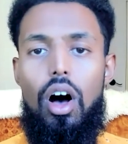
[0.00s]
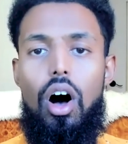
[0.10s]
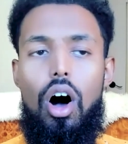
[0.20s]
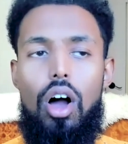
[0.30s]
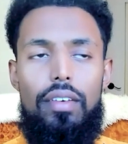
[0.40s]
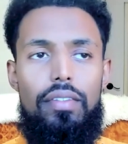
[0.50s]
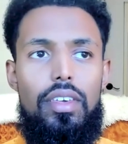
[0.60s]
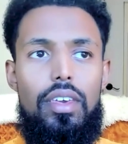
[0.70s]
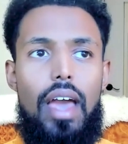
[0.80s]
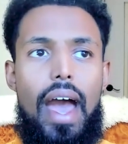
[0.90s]
all of
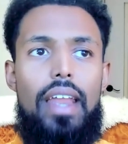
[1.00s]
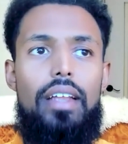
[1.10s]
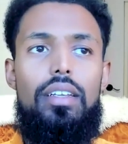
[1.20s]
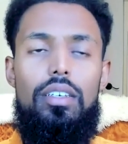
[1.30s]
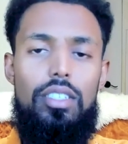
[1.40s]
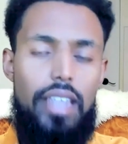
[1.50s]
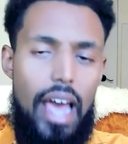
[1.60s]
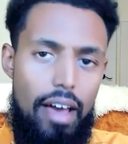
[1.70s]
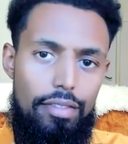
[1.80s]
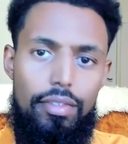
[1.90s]
the added
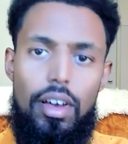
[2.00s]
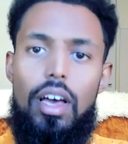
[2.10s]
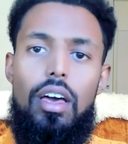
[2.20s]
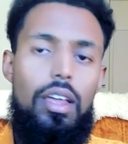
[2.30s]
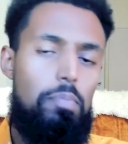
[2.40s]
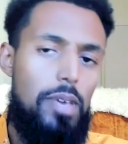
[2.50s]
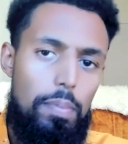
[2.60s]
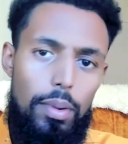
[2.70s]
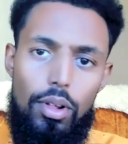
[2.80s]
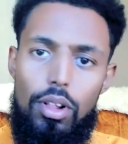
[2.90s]
staff and
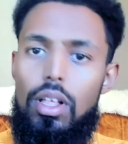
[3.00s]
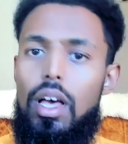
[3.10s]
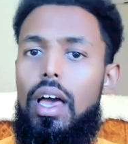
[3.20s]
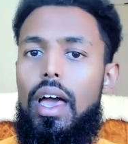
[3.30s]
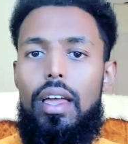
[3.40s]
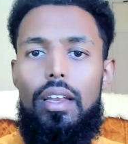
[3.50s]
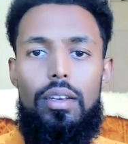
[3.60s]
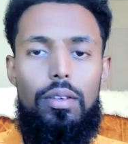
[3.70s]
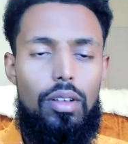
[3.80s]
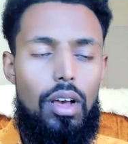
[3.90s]
people and